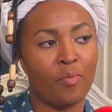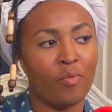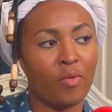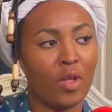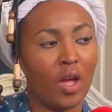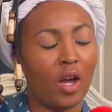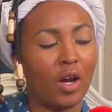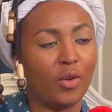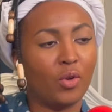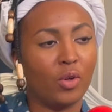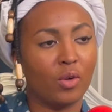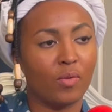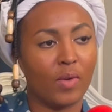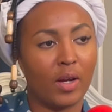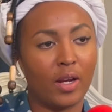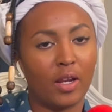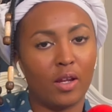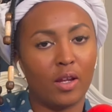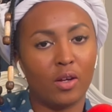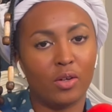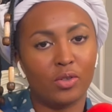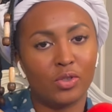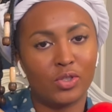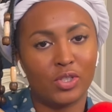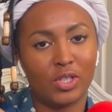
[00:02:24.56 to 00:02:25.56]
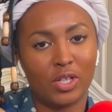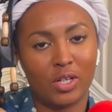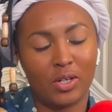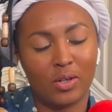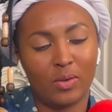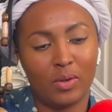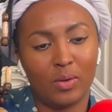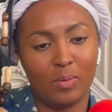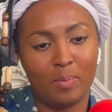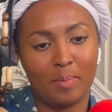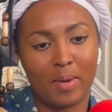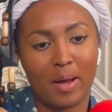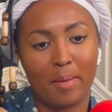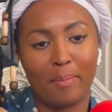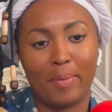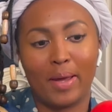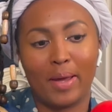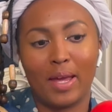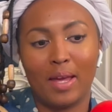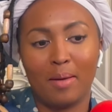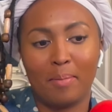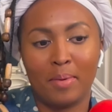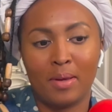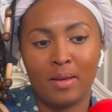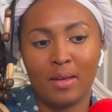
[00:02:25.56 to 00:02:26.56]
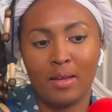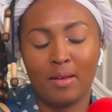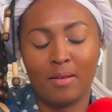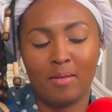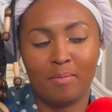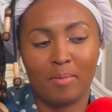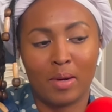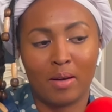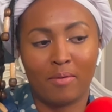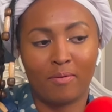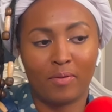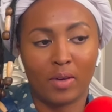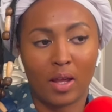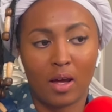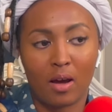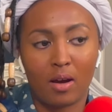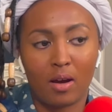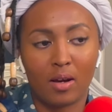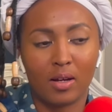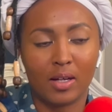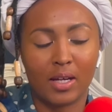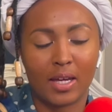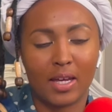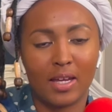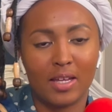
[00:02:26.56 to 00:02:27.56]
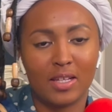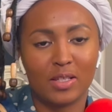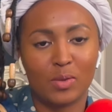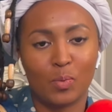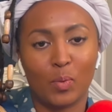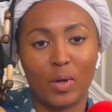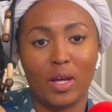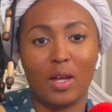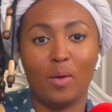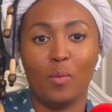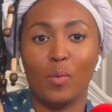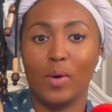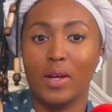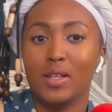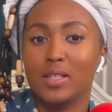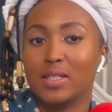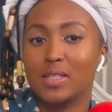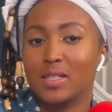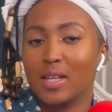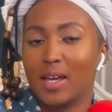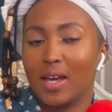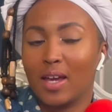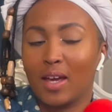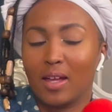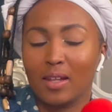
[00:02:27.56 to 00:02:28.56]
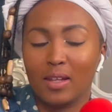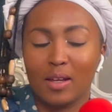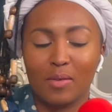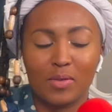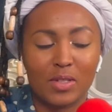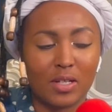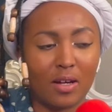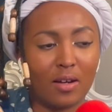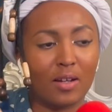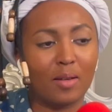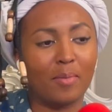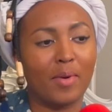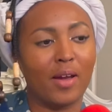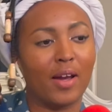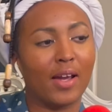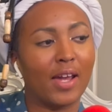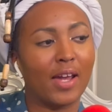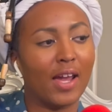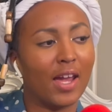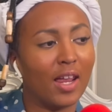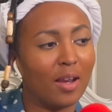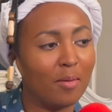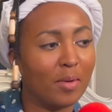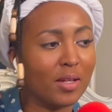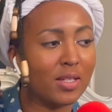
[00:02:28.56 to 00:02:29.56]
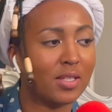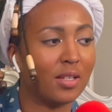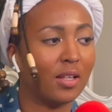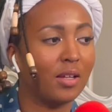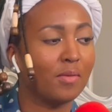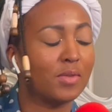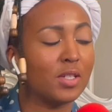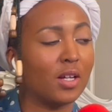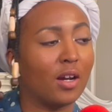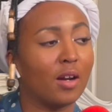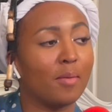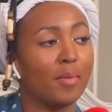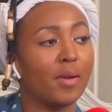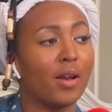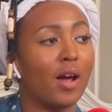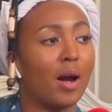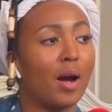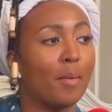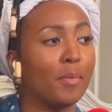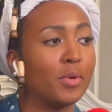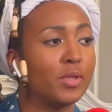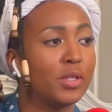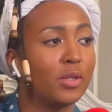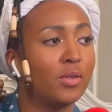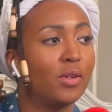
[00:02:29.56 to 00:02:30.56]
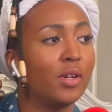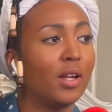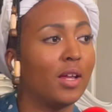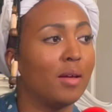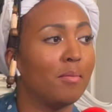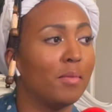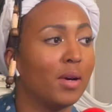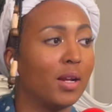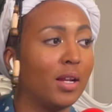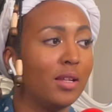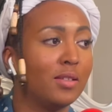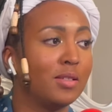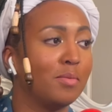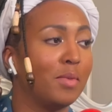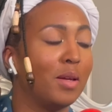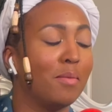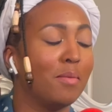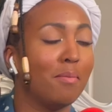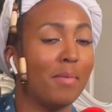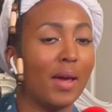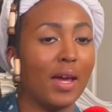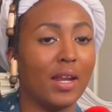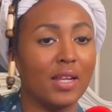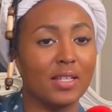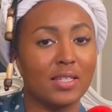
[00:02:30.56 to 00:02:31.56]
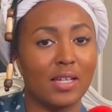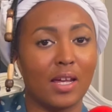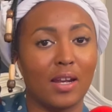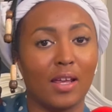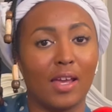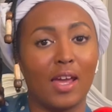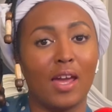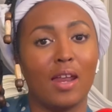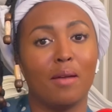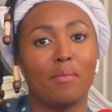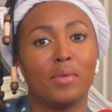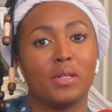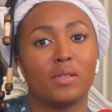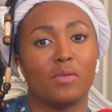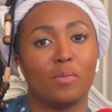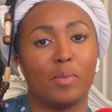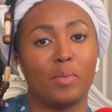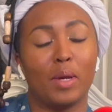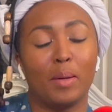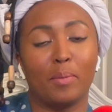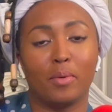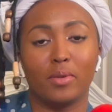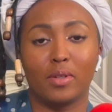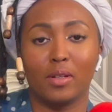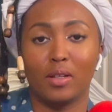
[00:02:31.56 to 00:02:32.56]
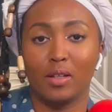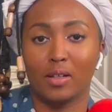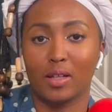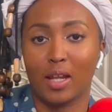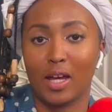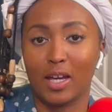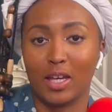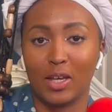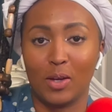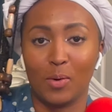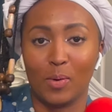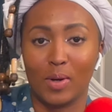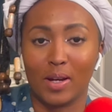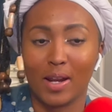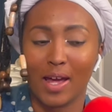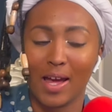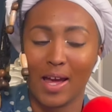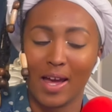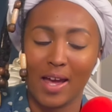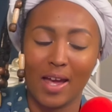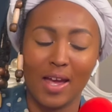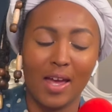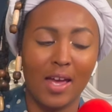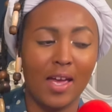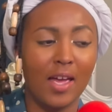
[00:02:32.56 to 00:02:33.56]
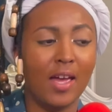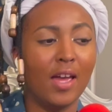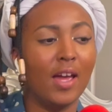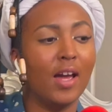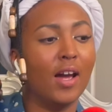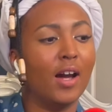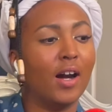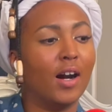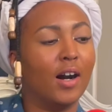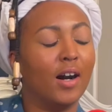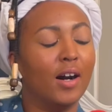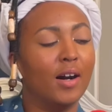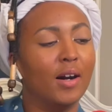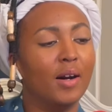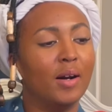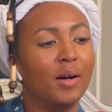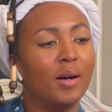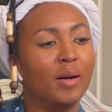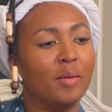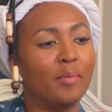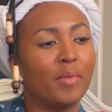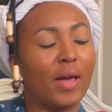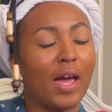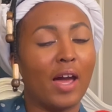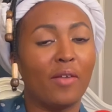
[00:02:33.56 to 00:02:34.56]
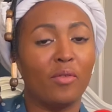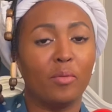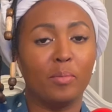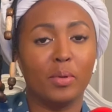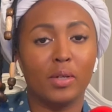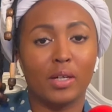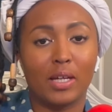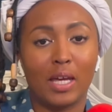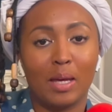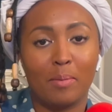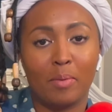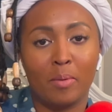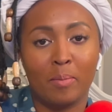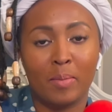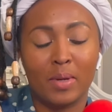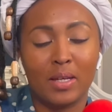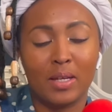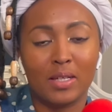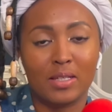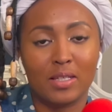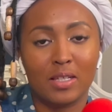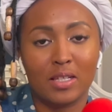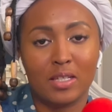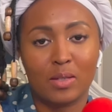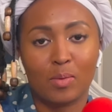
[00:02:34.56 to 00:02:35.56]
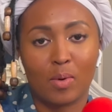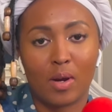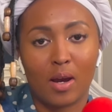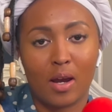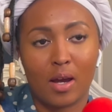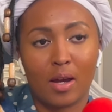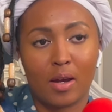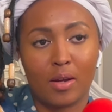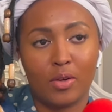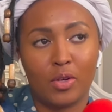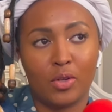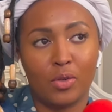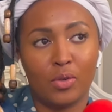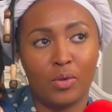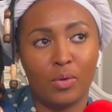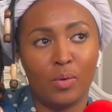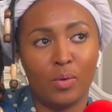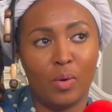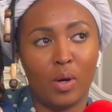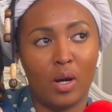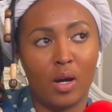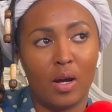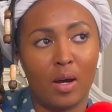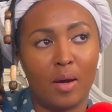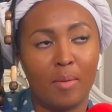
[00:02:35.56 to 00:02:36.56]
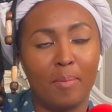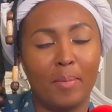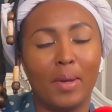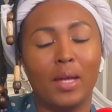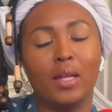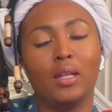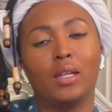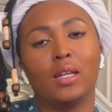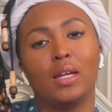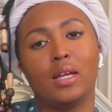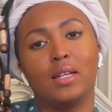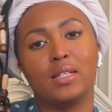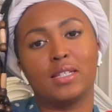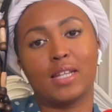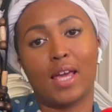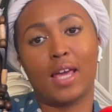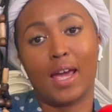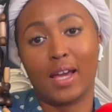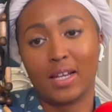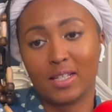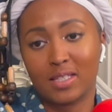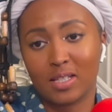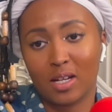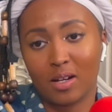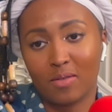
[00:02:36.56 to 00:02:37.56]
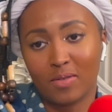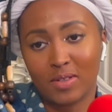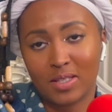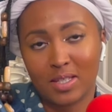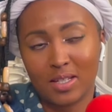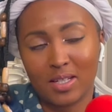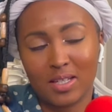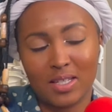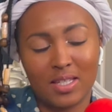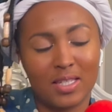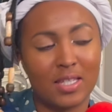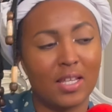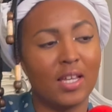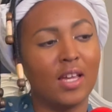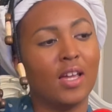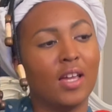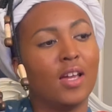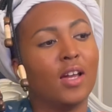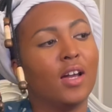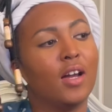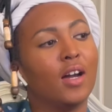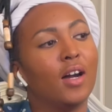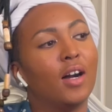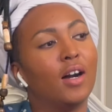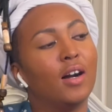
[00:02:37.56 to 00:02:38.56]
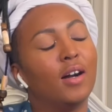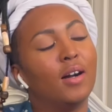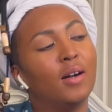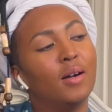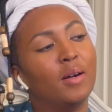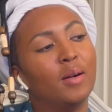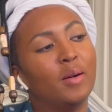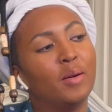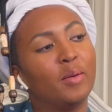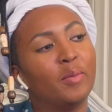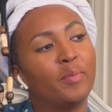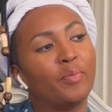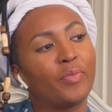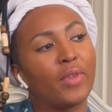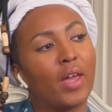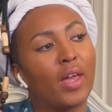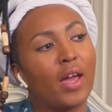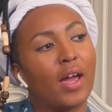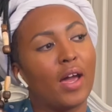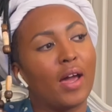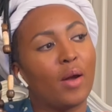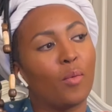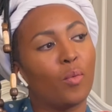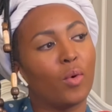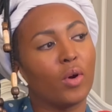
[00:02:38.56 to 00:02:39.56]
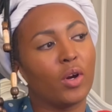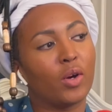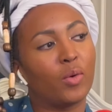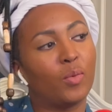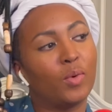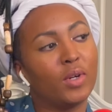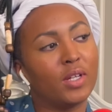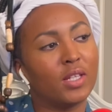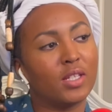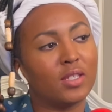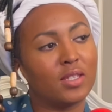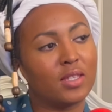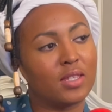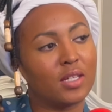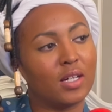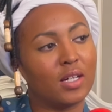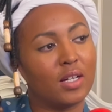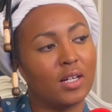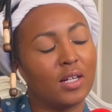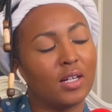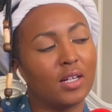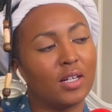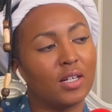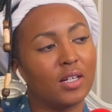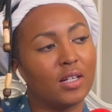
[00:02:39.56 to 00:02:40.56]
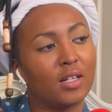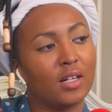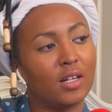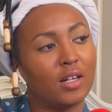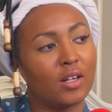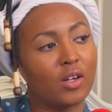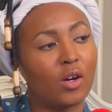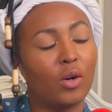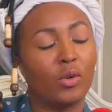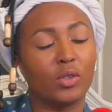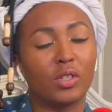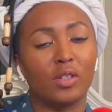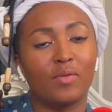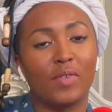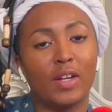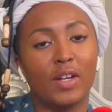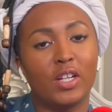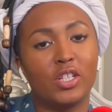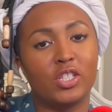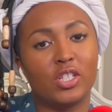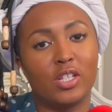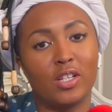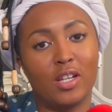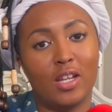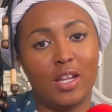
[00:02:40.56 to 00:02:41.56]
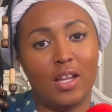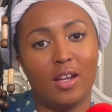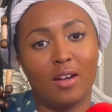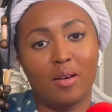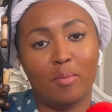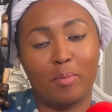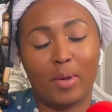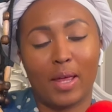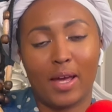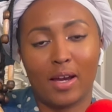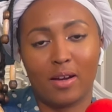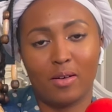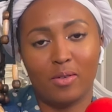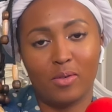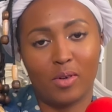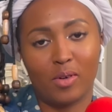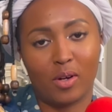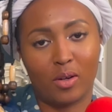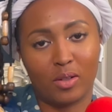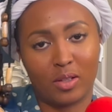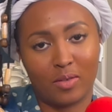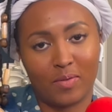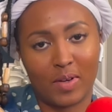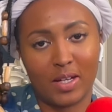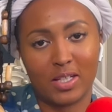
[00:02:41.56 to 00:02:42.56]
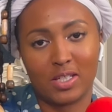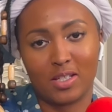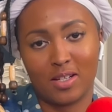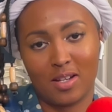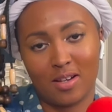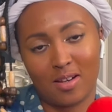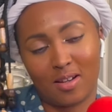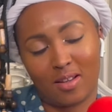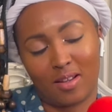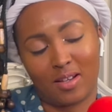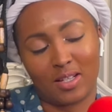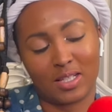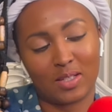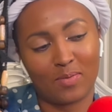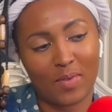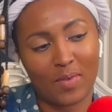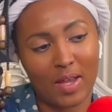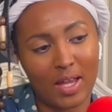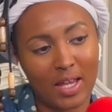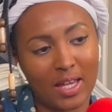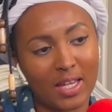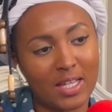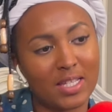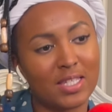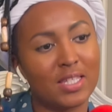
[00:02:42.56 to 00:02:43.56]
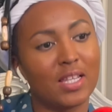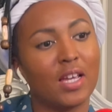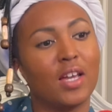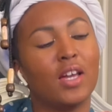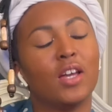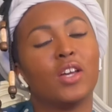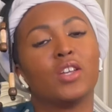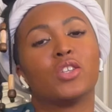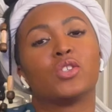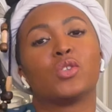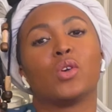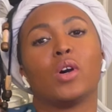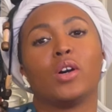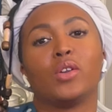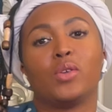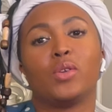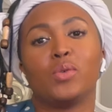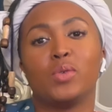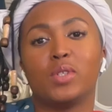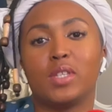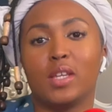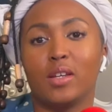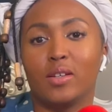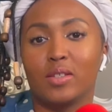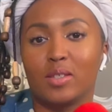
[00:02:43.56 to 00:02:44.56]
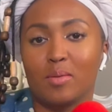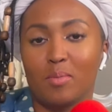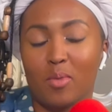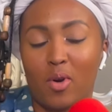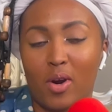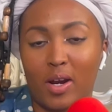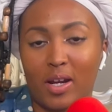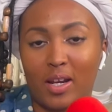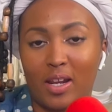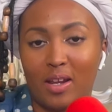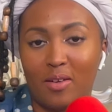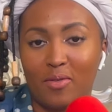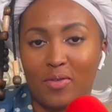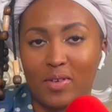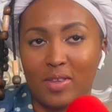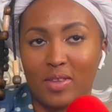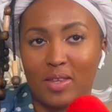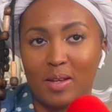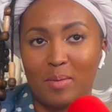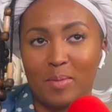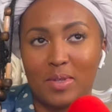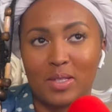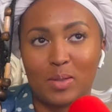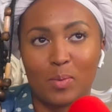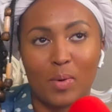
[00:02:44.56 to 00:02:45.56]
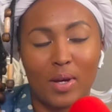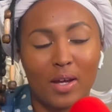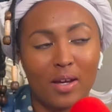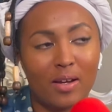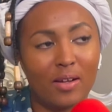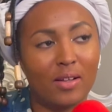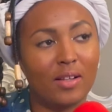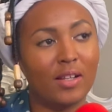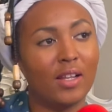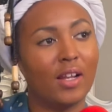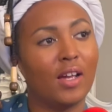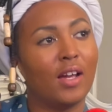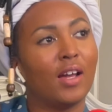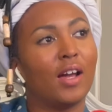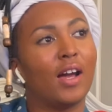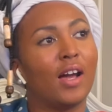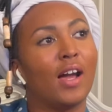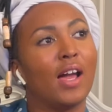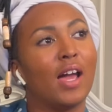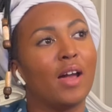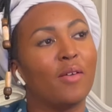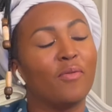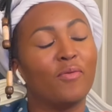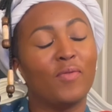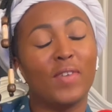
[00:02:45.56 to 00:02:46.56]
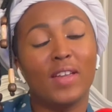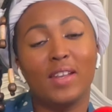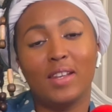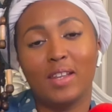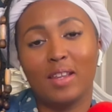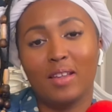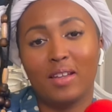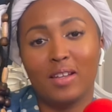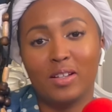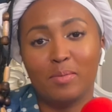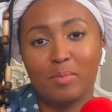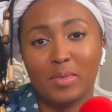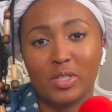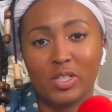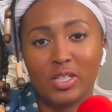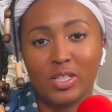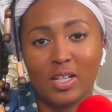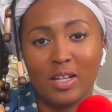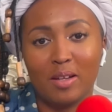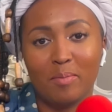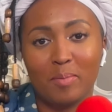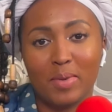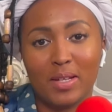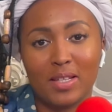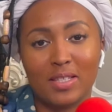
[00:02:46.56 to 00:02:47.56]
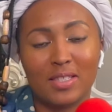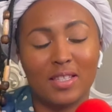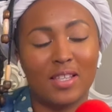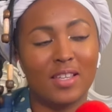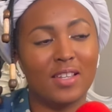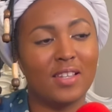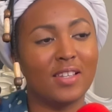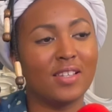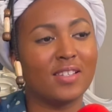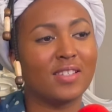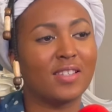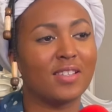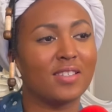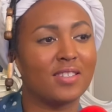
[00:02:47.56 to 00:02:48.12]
I do a radio show. My vlog is Wednesday. I love talking about cannabis. I love talking about opportunity and money to be made inside of cannabis for people who look like you and I. Mm-hmm. I have a bookkeeping business where I do mainly tax services. Mm-hmm. I work with a cultivation here, a black-owned cultivation here in Las Vegas. Mm-hmm. So I do sales and marketing for them as well. I have vending machine business.